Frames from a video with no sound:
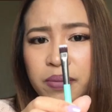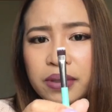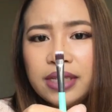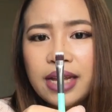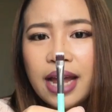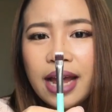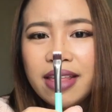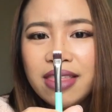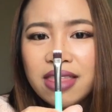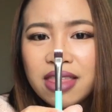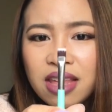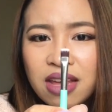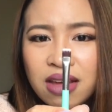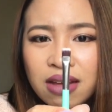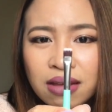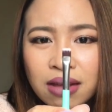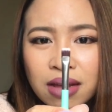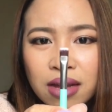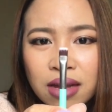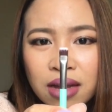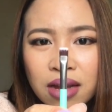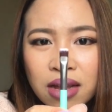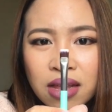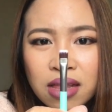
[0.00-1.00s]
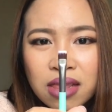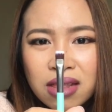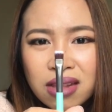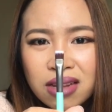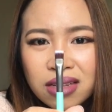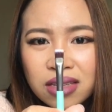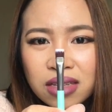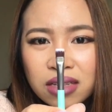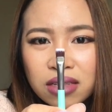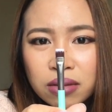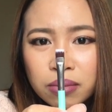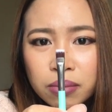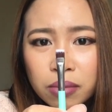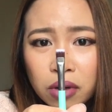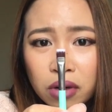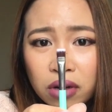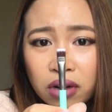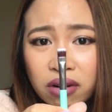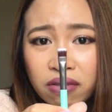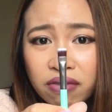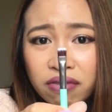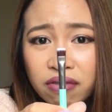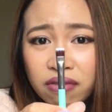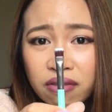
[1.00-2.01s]
But I think this is
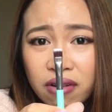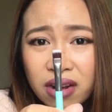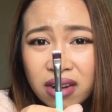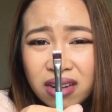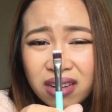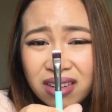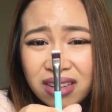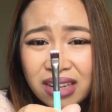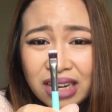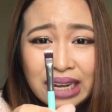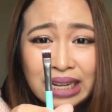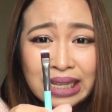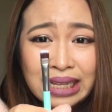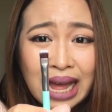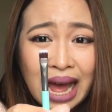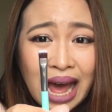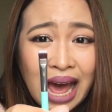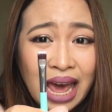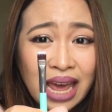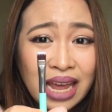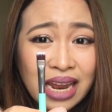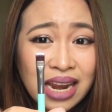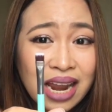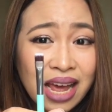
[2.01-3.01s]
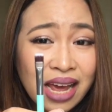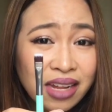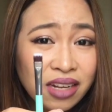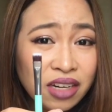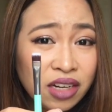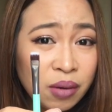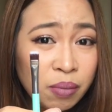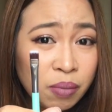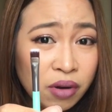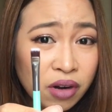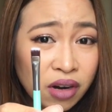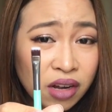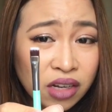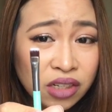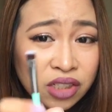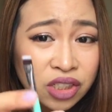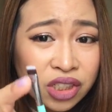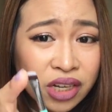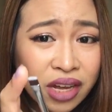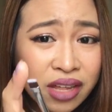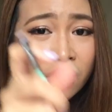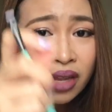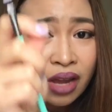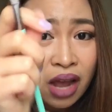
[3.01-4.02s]
more of an eyeliner
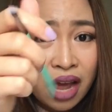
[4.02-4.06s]
brush.